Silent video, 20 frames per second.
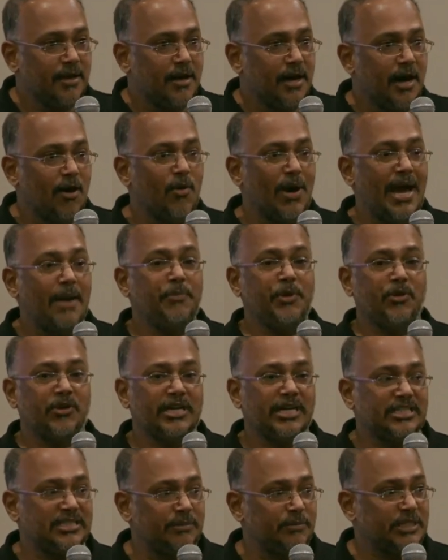How happy your
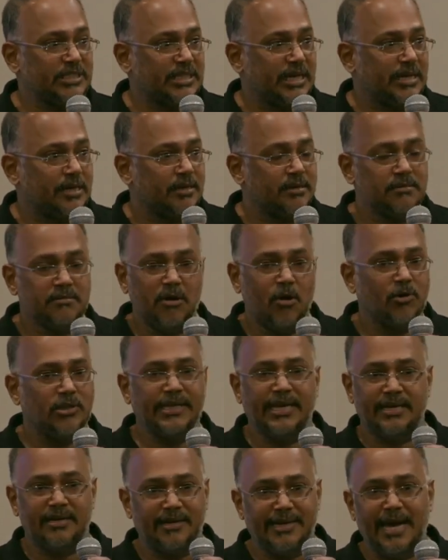customers are? Oh,
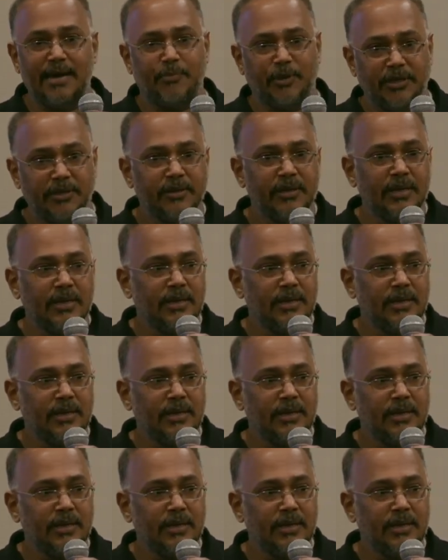they are not happy.